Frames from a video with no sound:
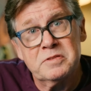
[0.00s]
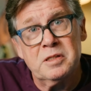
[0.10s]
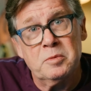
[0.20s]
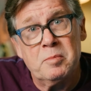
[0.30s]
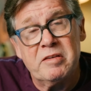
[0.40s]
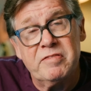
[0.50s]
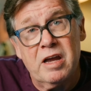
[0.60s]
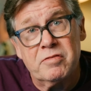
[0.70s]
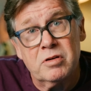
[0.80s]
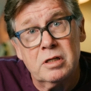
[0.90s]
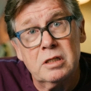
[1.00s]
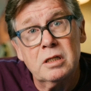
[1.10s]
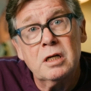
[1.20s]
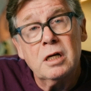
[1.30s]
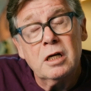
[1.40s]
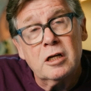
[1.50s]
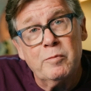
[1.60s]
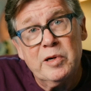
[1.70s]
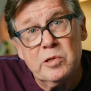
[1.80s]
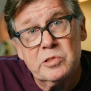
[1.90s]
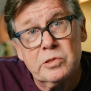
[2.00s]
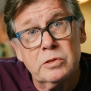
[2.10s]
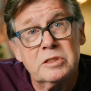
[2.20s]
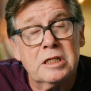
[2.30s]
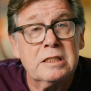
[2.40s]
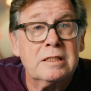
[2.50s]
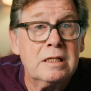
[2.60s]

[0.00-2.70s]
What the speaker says: some of my favorite composers, and